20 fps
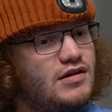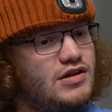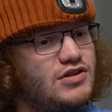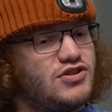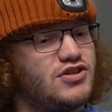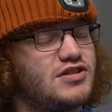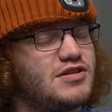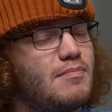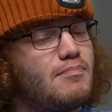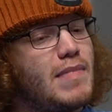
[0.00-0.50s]
It's
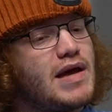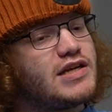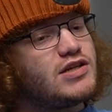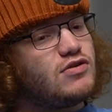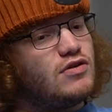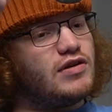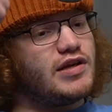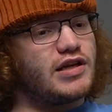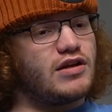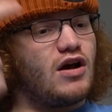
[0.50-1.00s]
just a
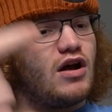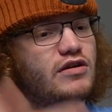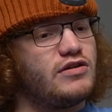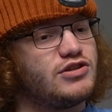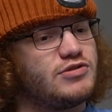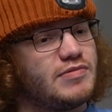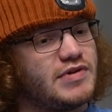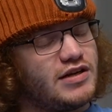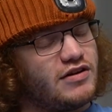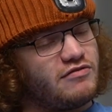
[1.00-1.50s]
mental
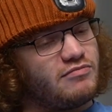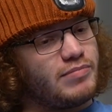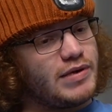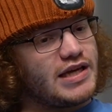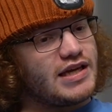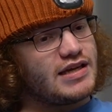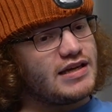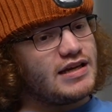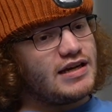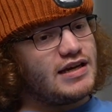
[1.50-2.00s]
acknowledgement of
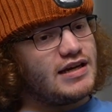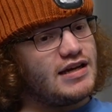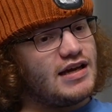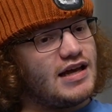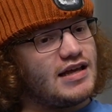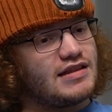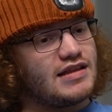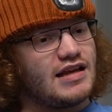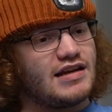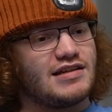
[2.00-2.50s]
being in it,
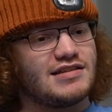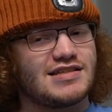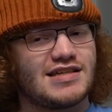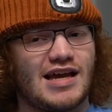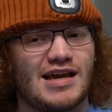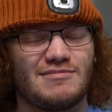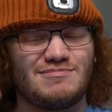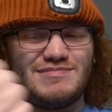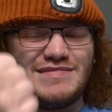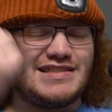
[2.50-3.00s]
and then it's
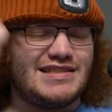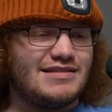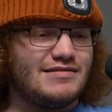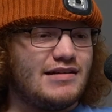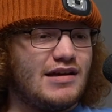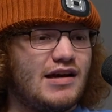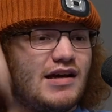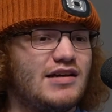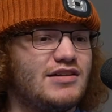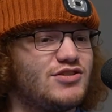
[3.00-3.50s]
like,
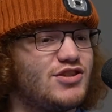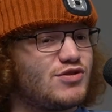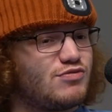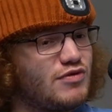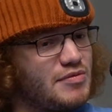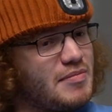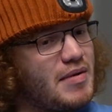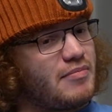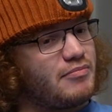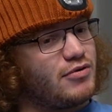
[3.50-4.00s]
just
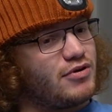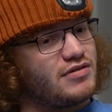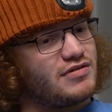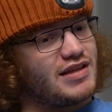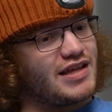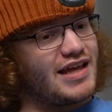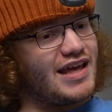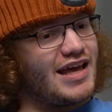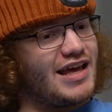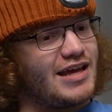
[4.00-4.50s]
remembered
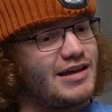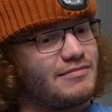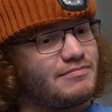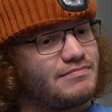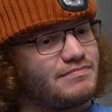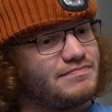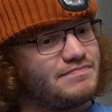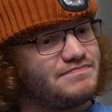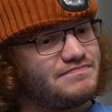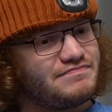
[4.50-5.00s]
the game.
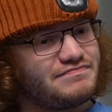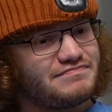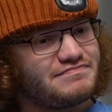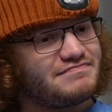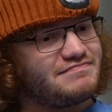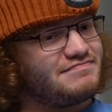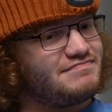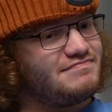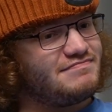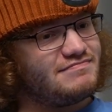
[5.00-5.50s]

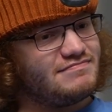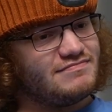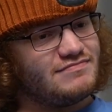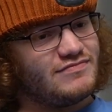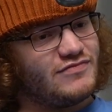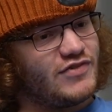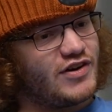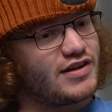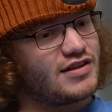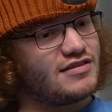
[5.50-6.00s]

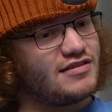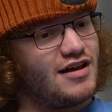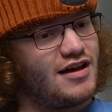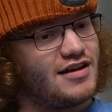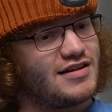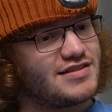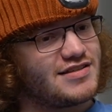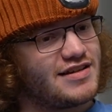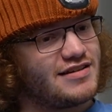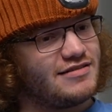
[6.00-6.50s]
Fucking
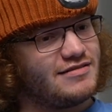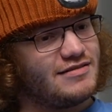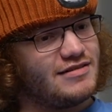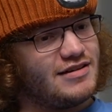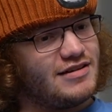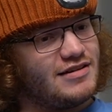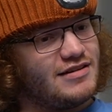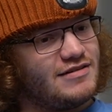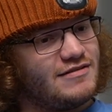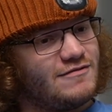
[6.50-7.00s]
lost.
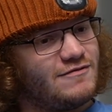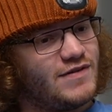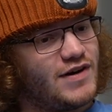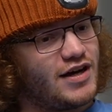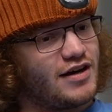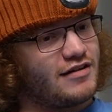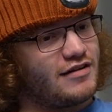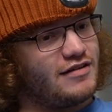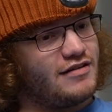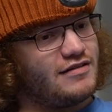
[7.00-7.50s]

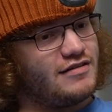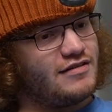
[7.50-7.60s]
Fuck.